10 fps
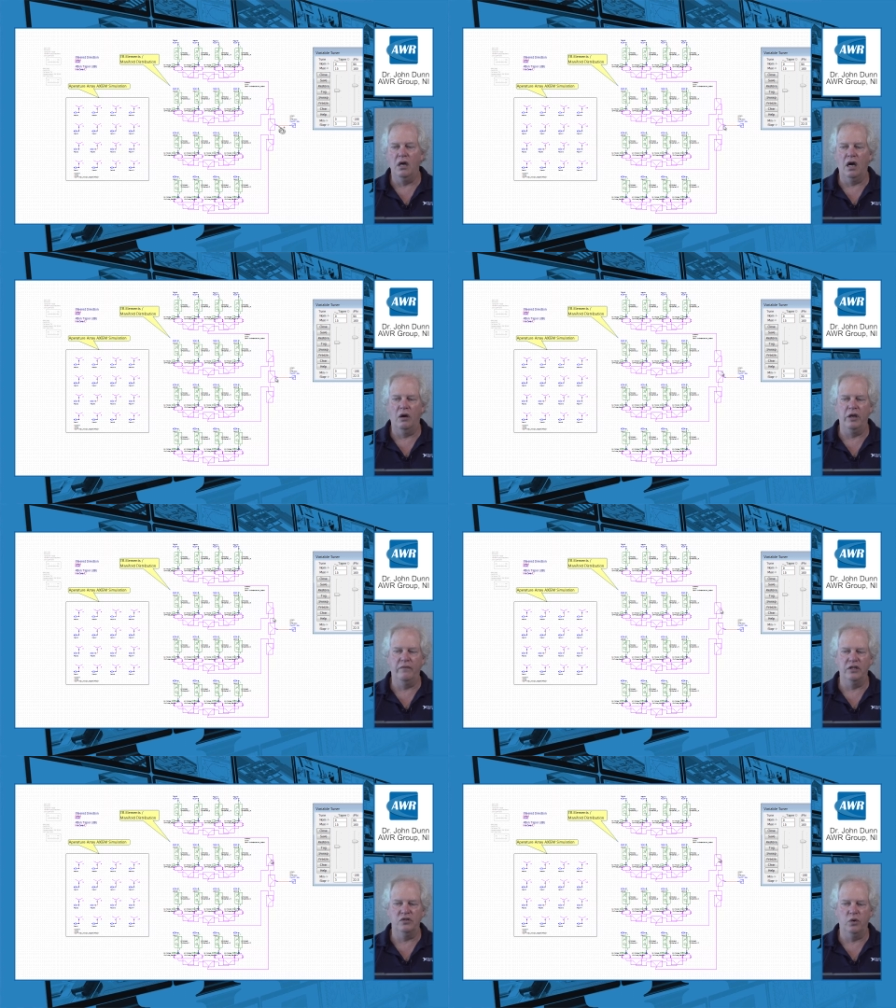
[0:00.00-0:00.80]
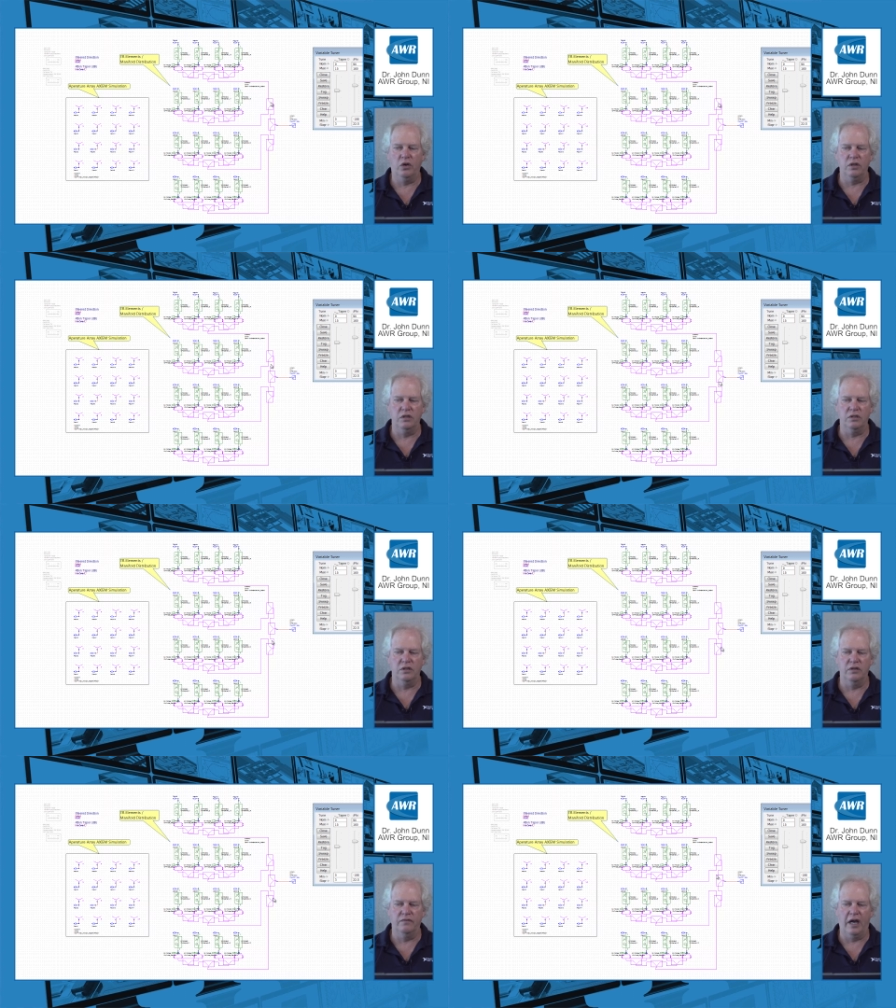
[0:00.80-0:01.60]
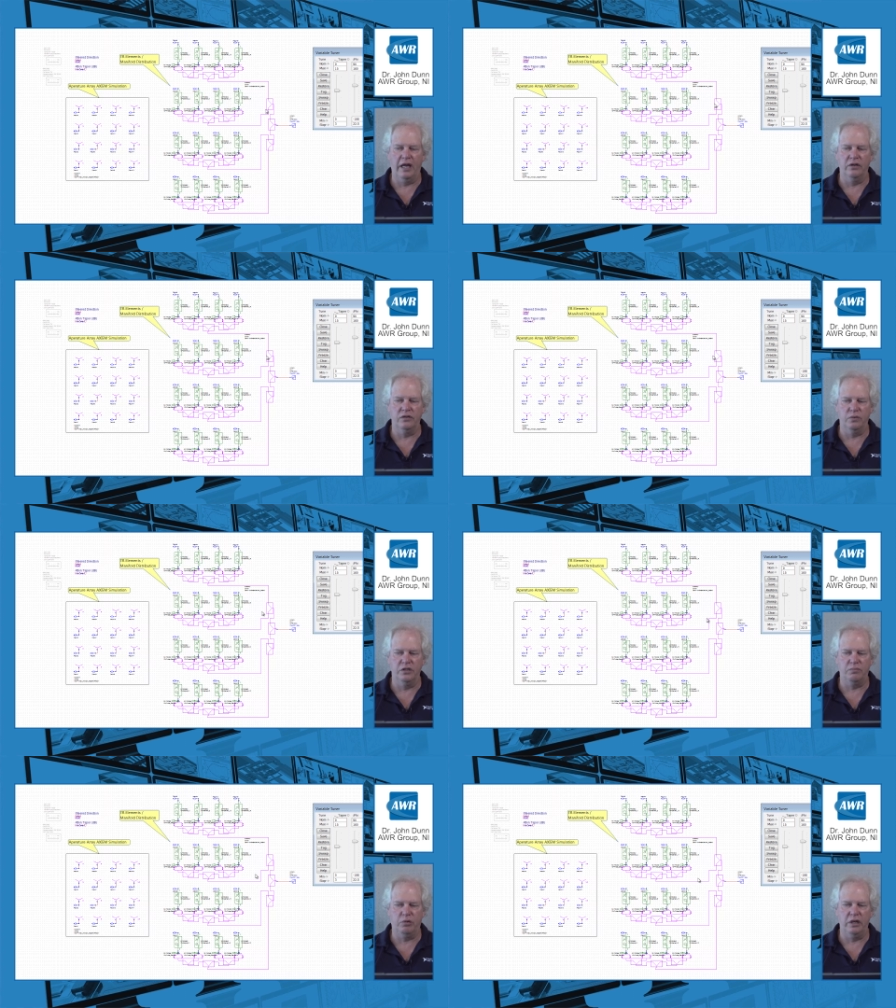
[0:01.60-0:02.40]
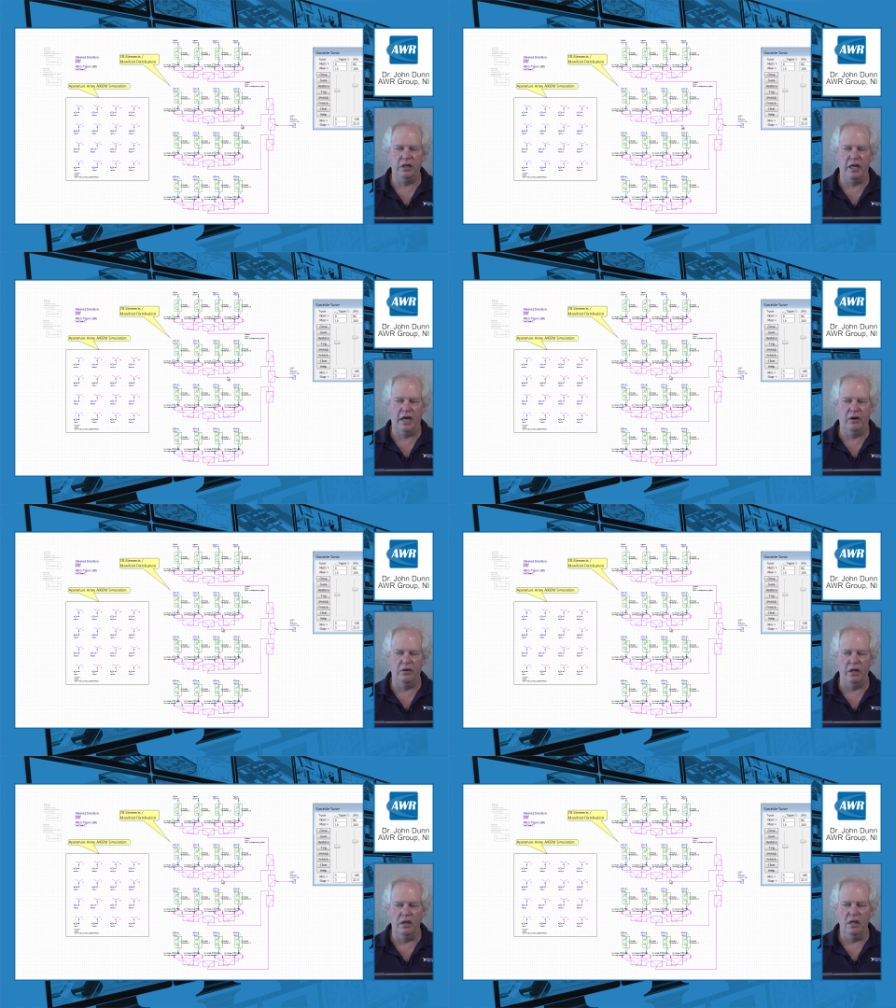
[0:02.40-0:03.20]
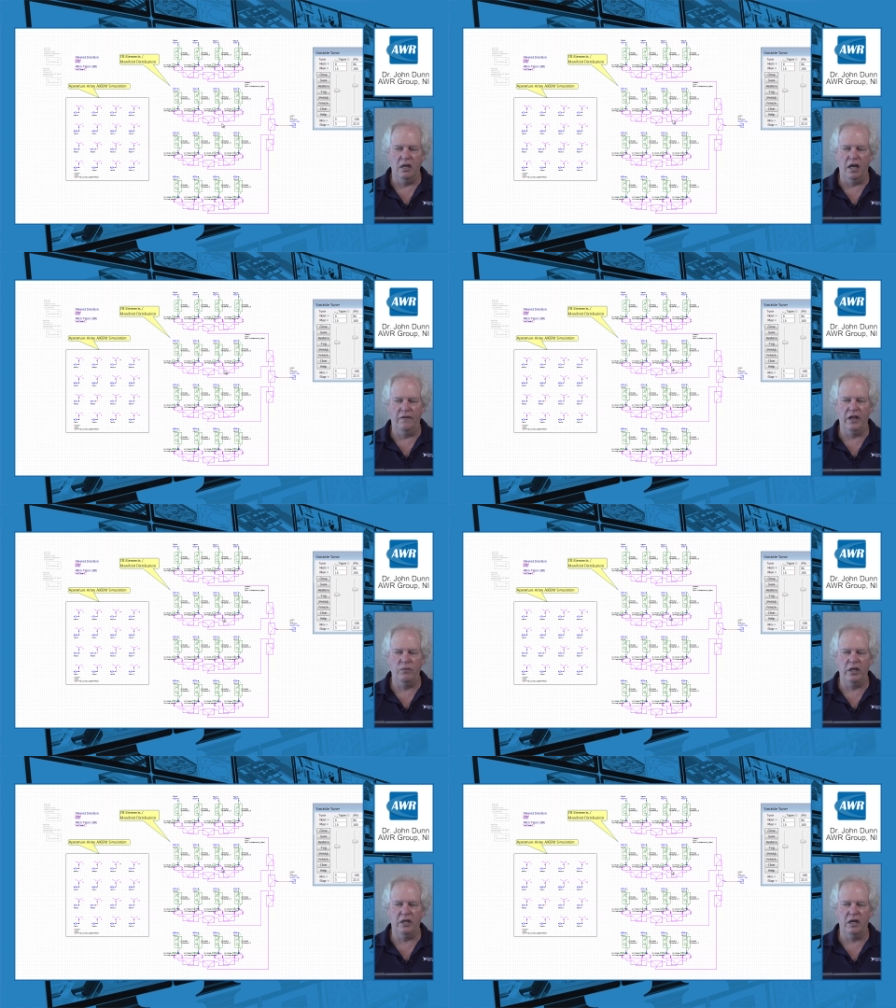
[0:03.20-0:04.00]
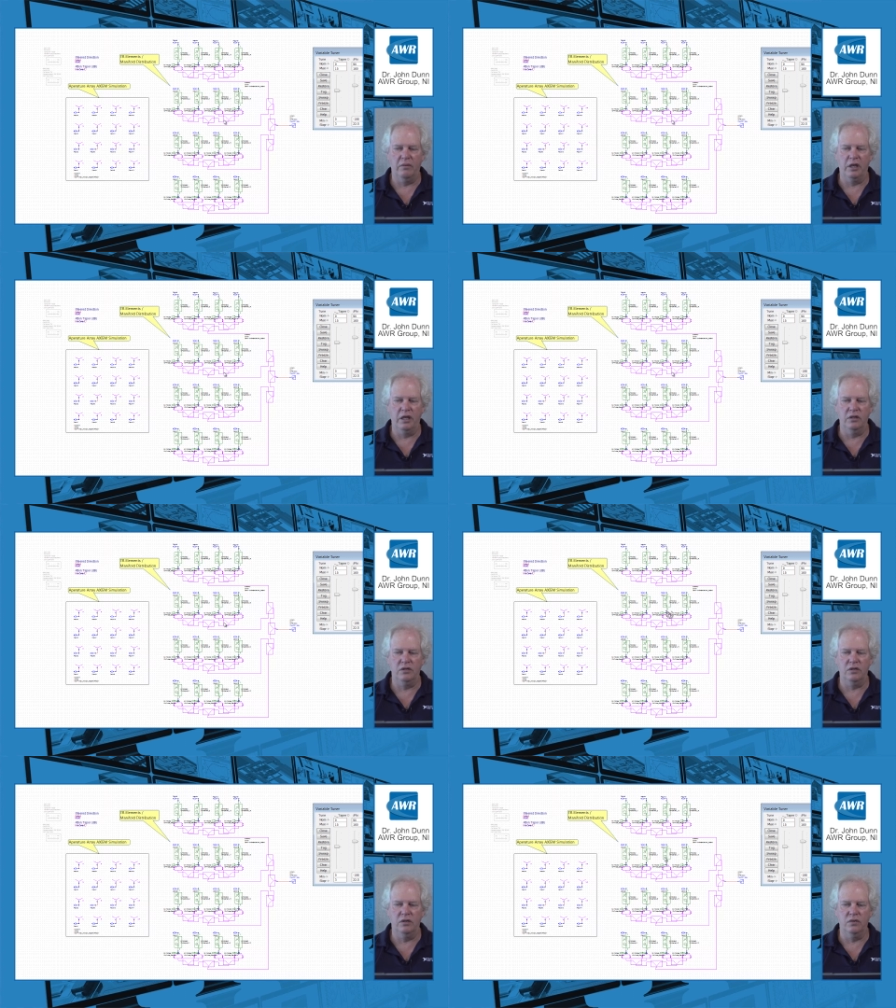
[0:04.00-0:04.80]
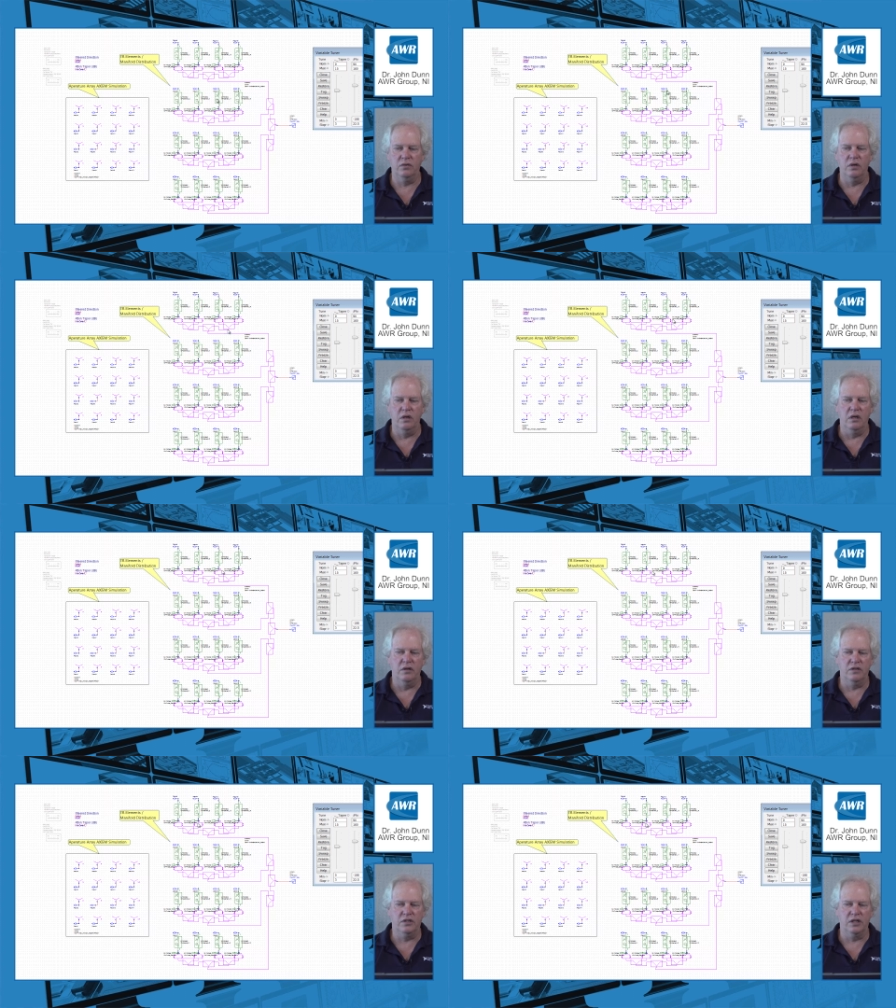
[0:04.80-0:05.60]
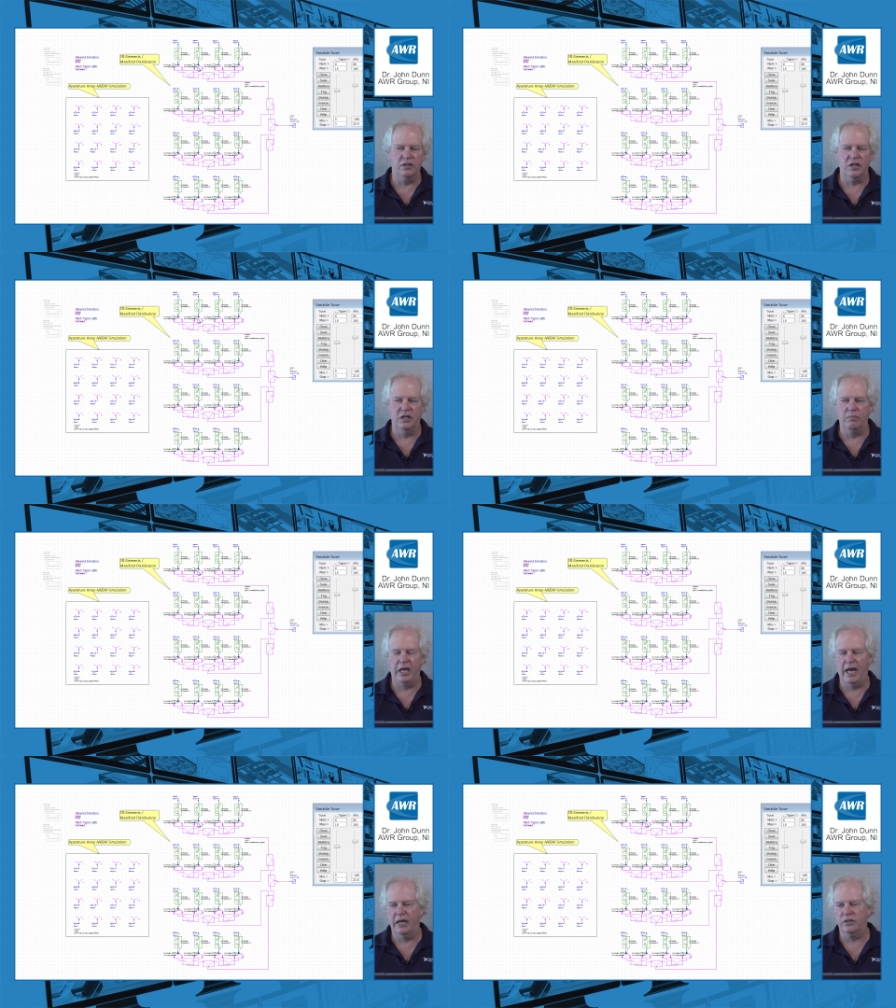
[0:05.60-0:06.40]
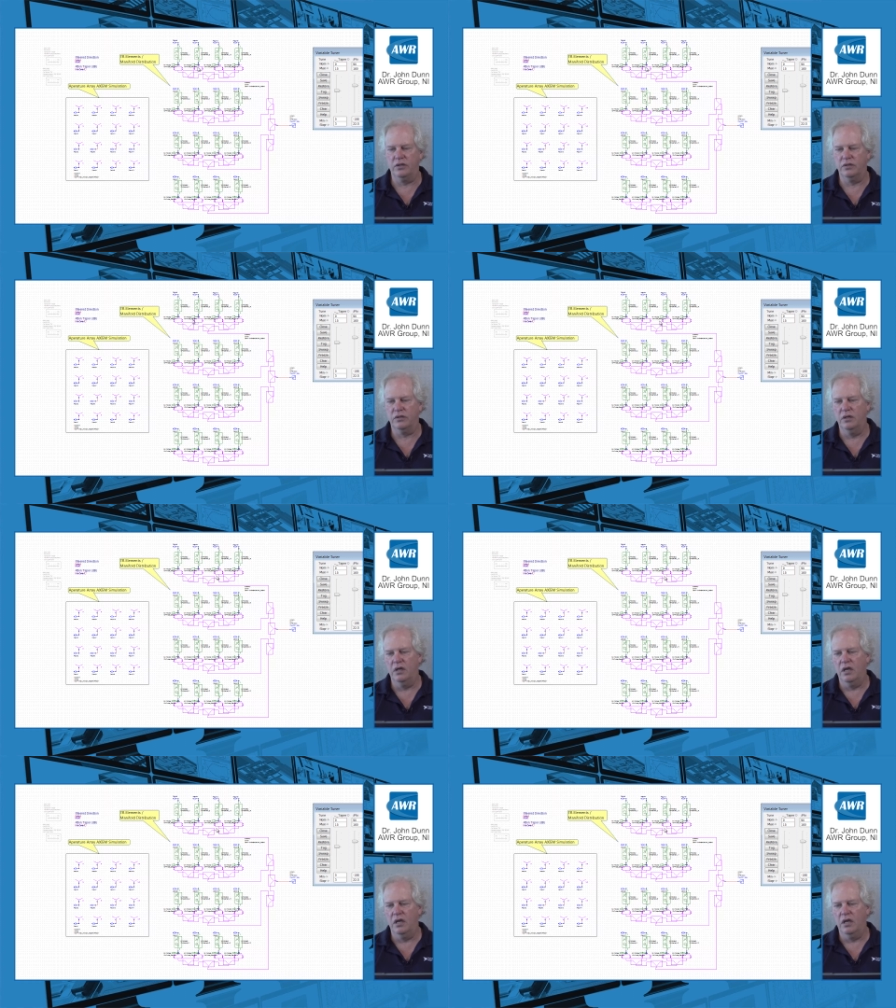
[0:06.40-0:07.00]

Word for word: uh, we have these Wilkinson dividers, we split it out, and then we come into the 16 patches.